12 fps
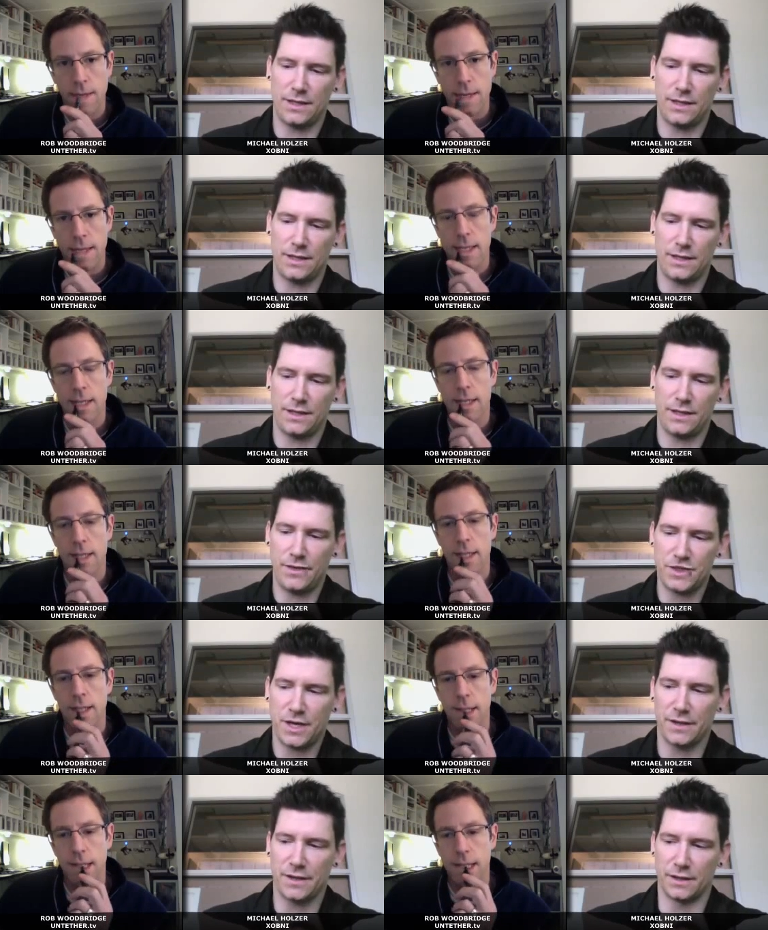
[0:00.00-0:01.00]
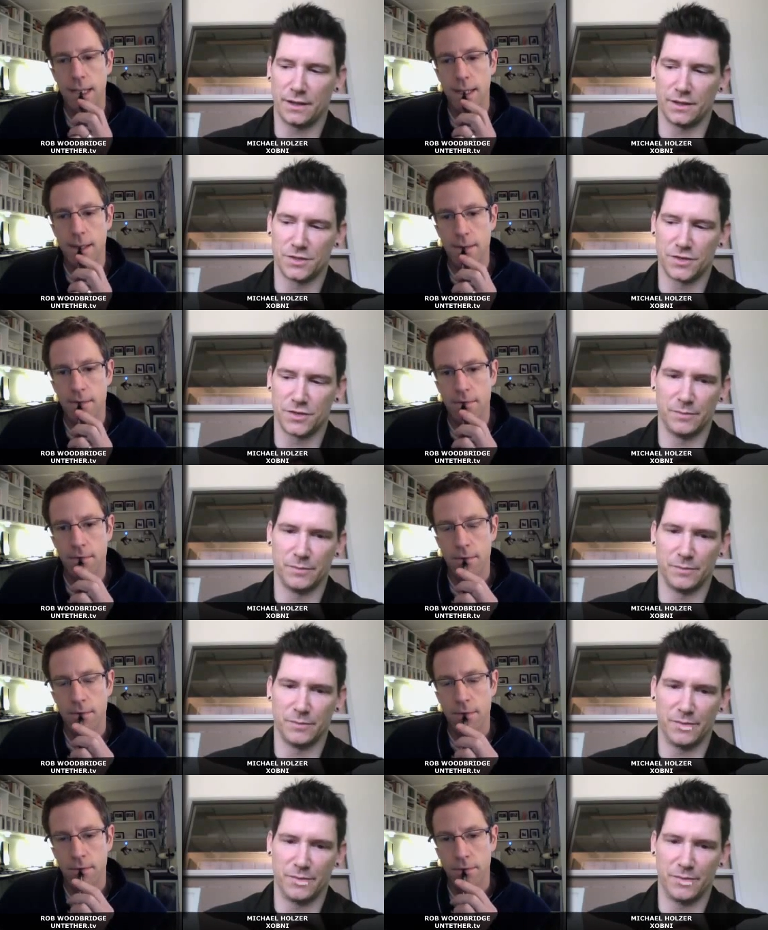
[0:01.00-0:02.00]
Speaker 1: the the other side of the the sort of
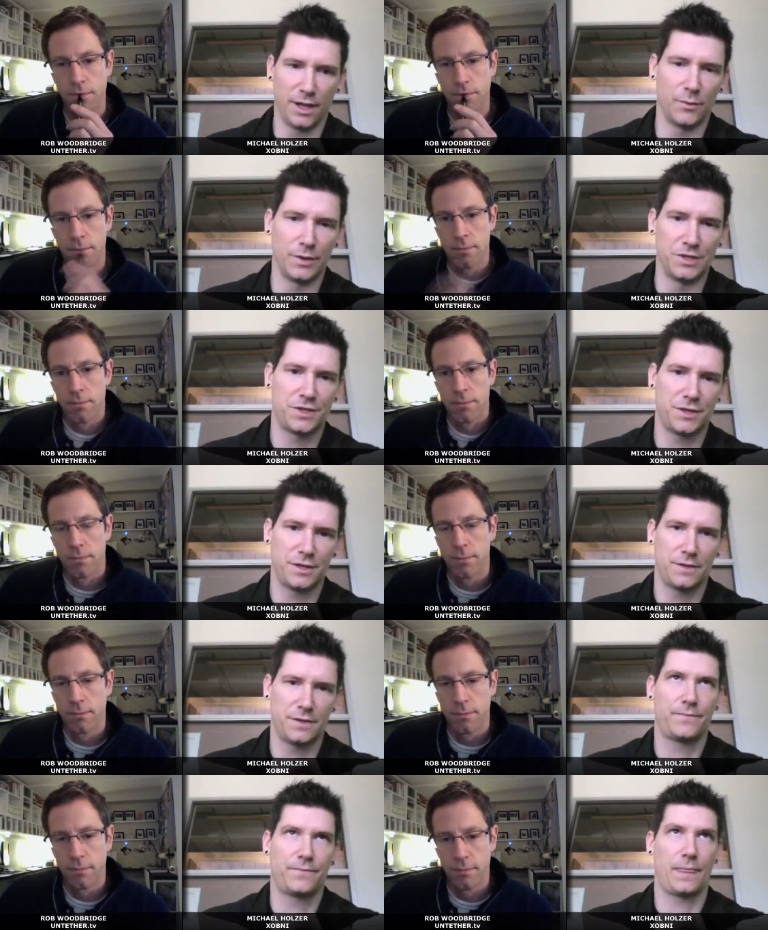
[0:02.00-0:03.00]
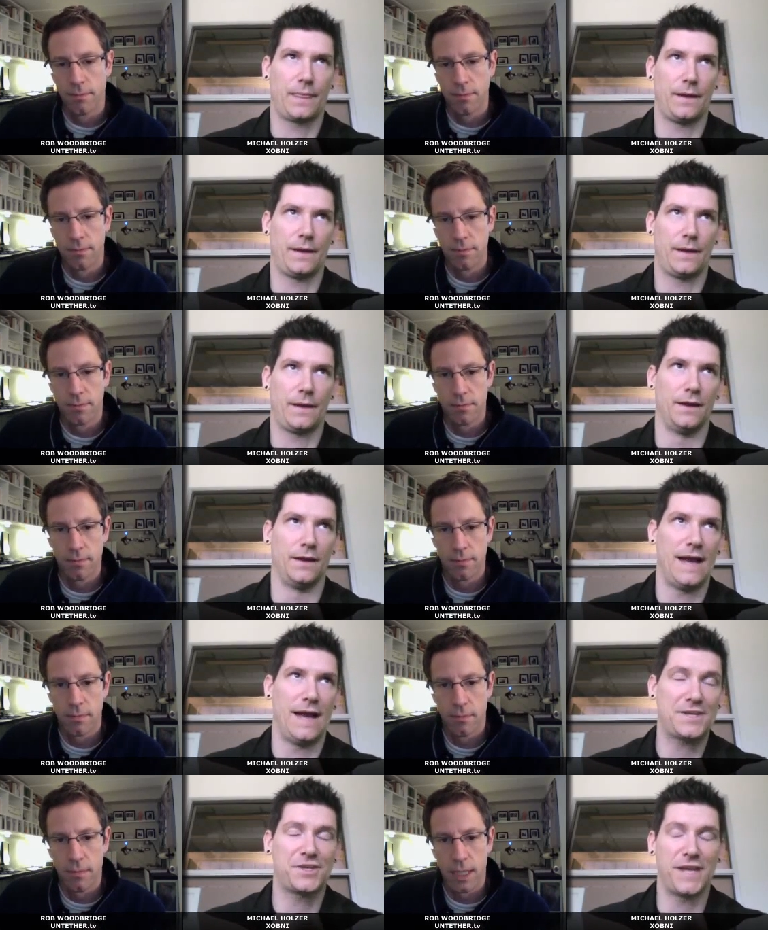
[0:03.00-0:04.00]
BlackBerry client, which uh,
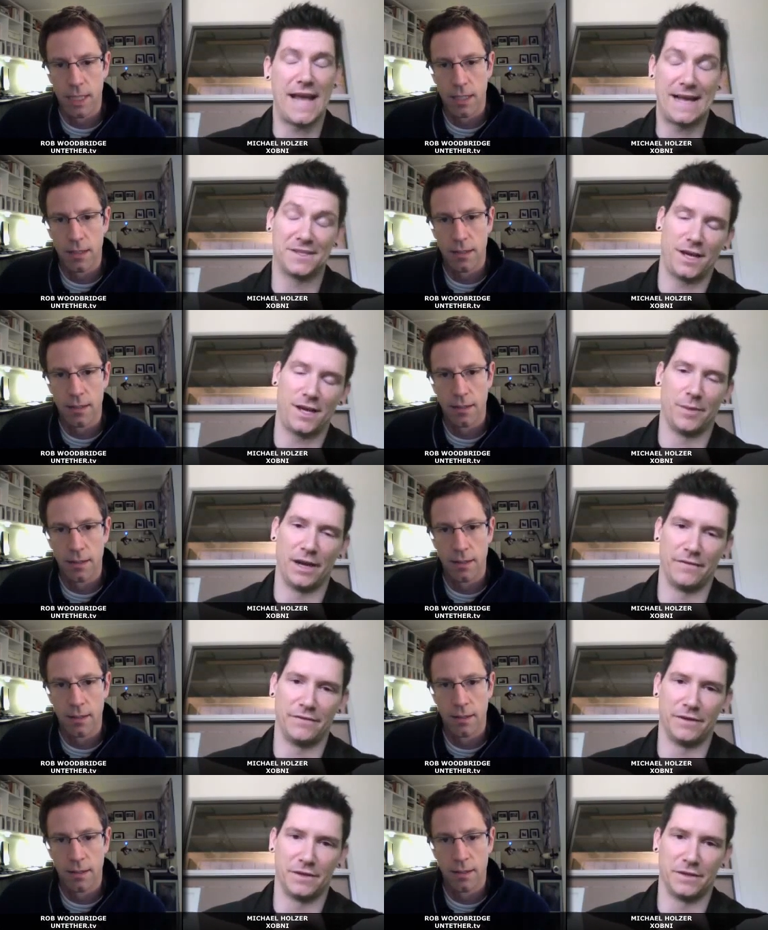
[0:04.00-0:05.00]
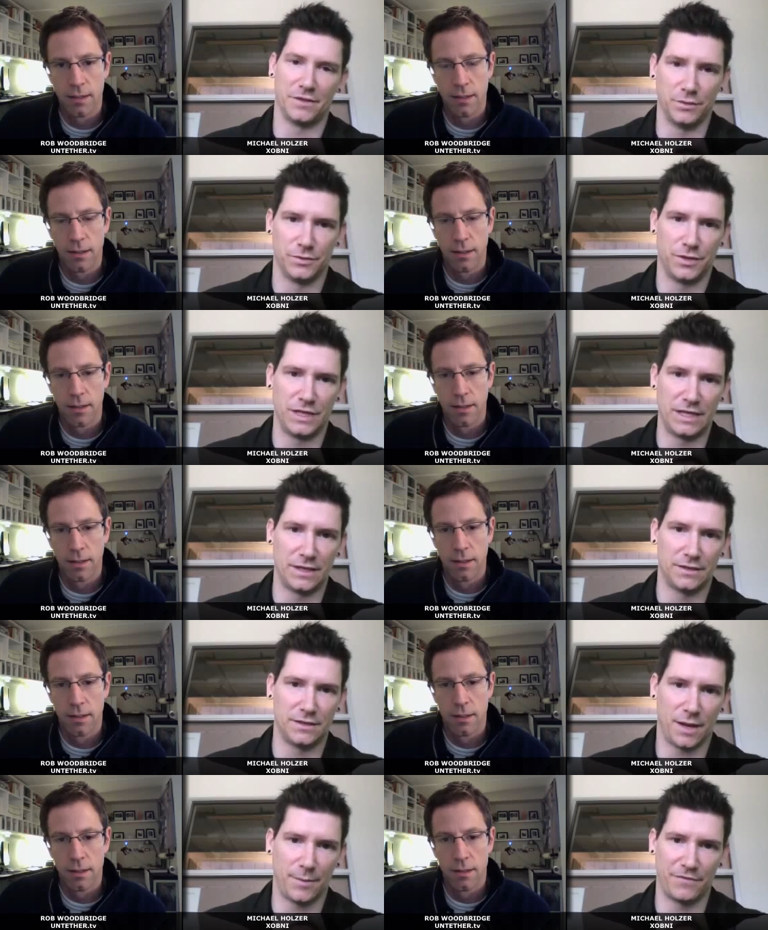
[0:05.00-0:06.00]
actually adds a lot of benefit to to
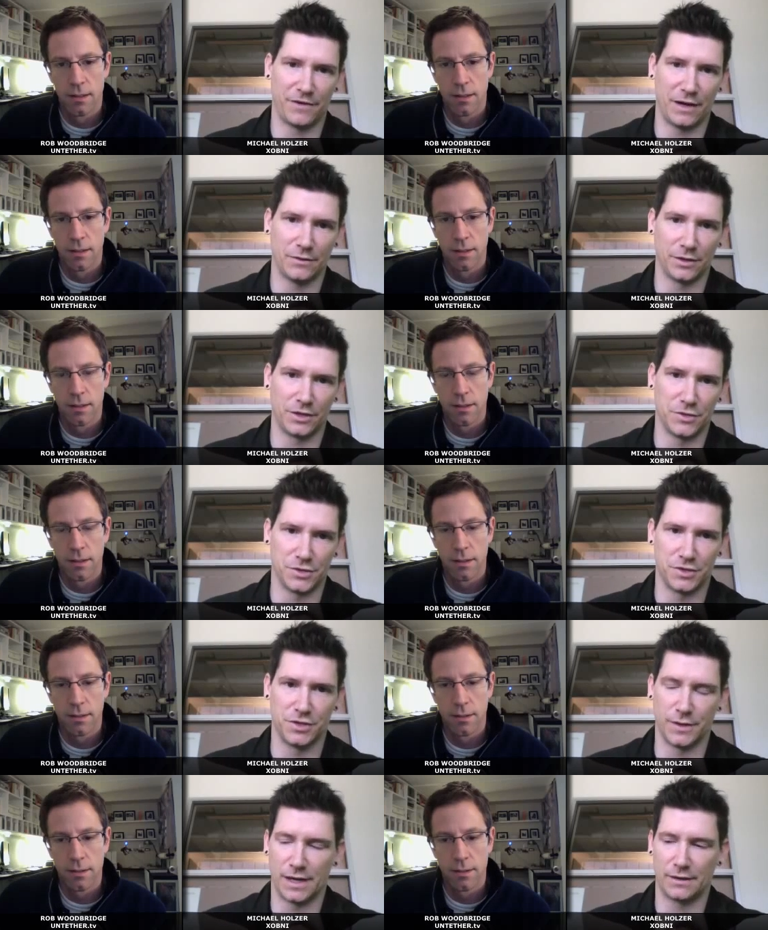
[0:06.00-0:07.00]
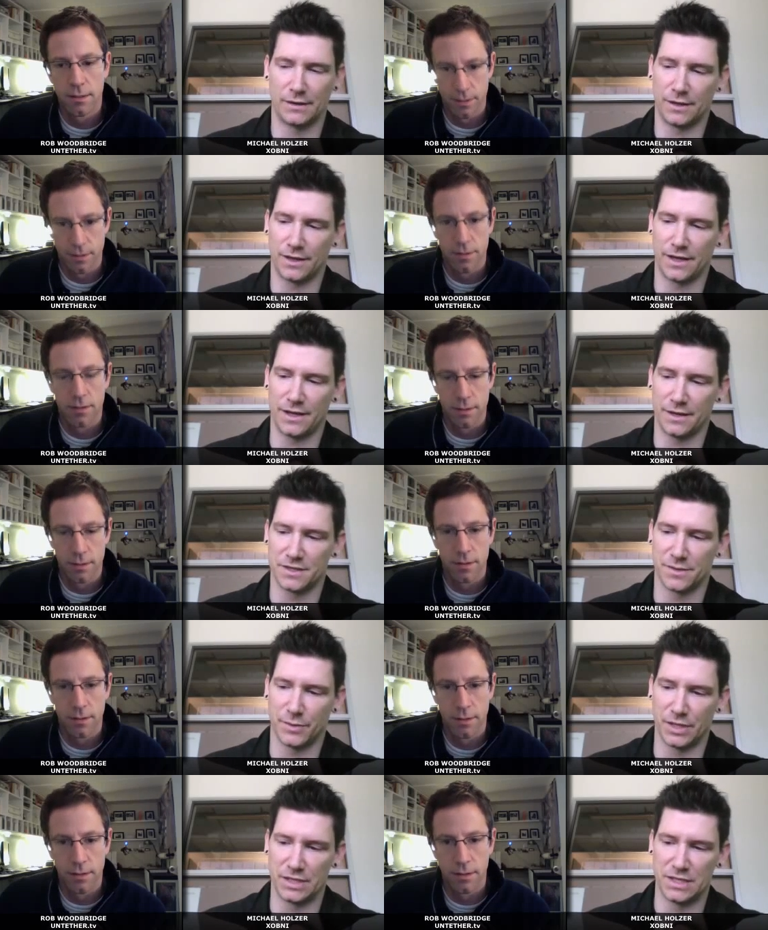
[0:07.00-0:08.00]
the Xobni for Outlook user too, and I'll, I'll get into
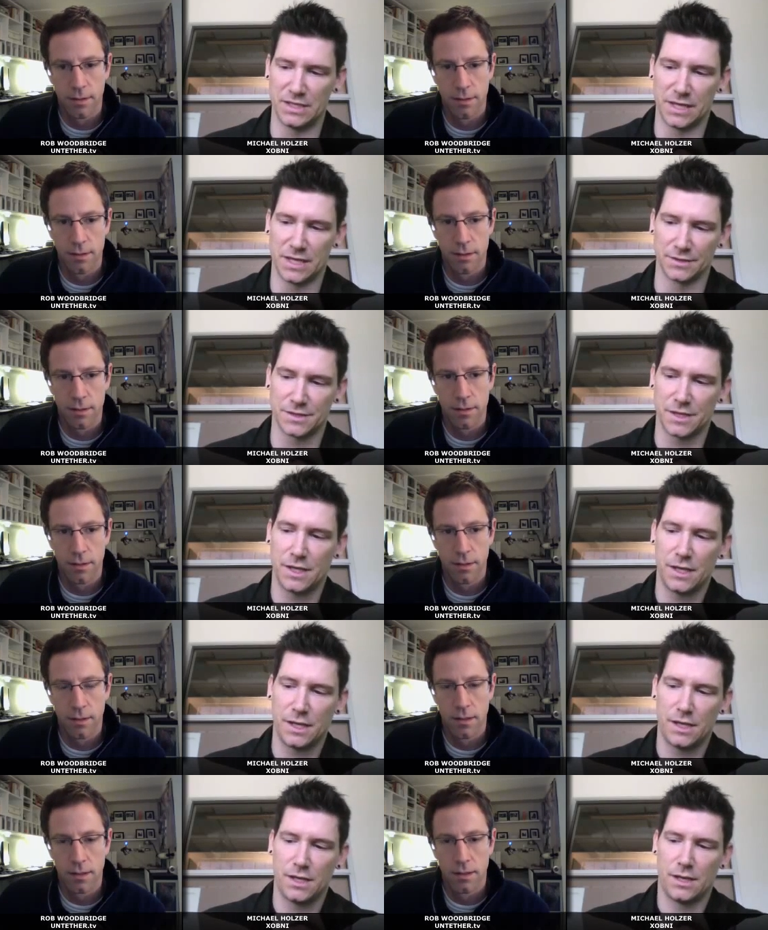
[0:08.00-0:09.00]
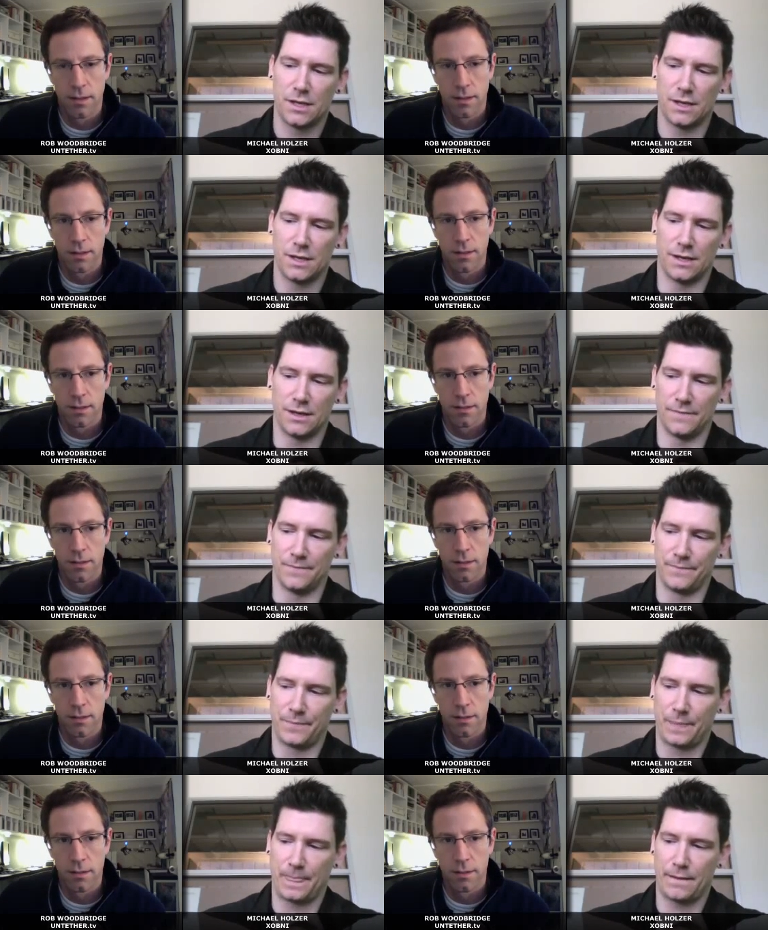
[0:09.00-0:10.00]
some of the details.
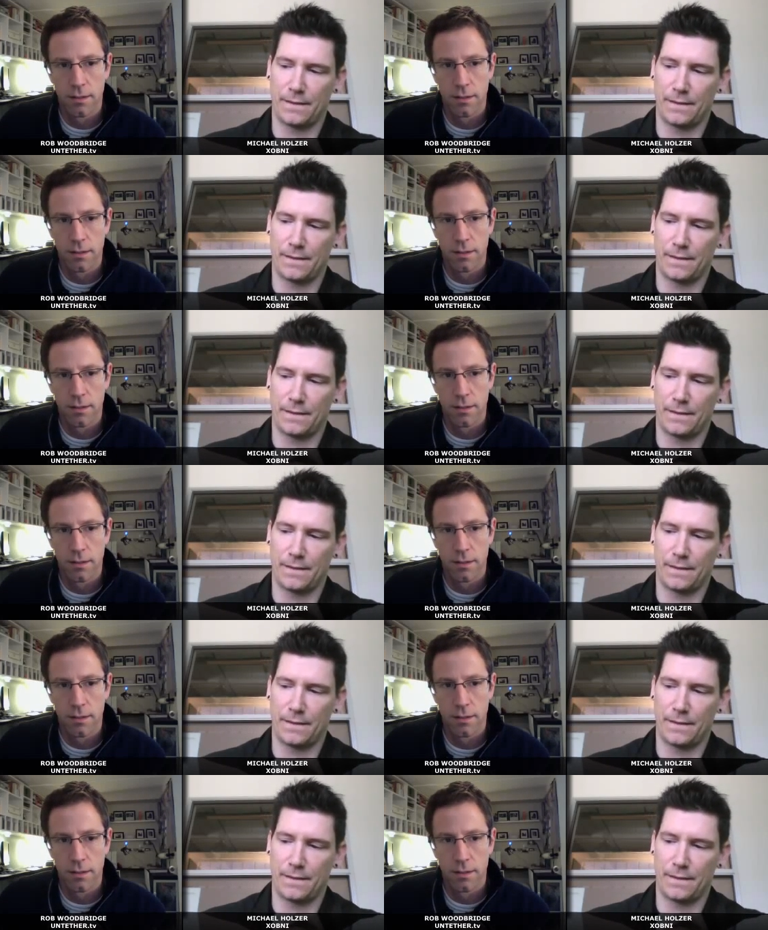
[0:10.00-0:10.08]
Um,